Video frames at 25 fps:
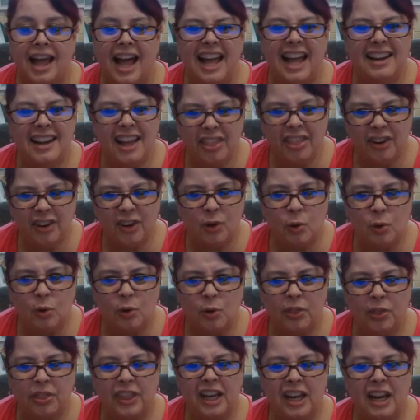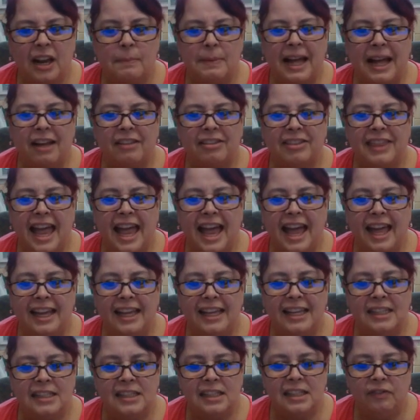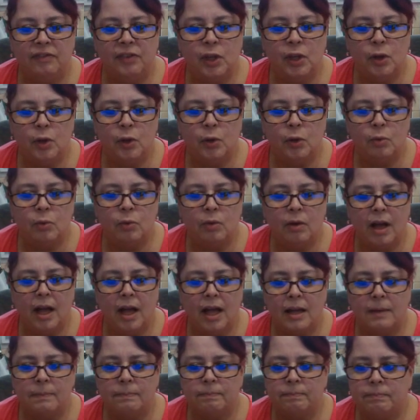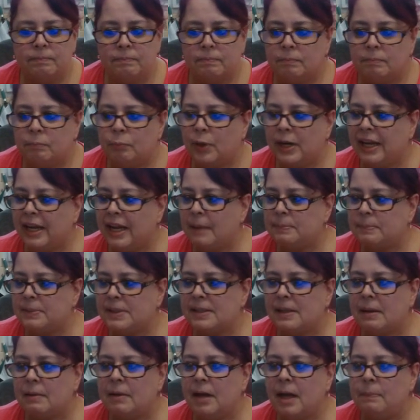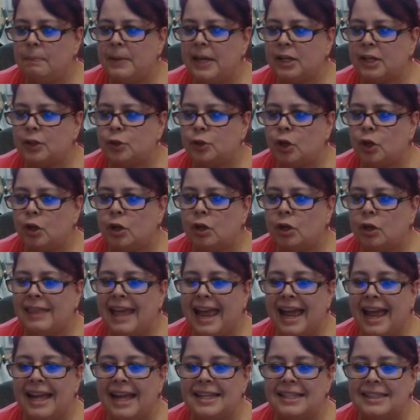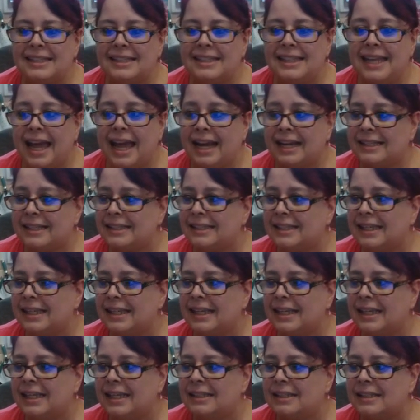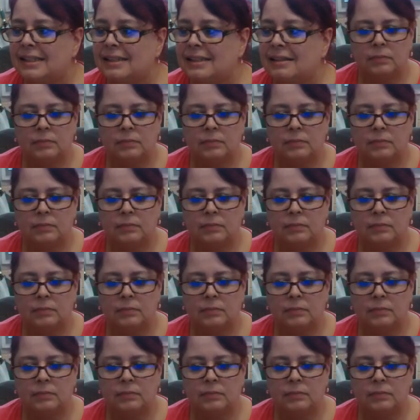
Another cool thing about that is if you bring up a picture that has text in it,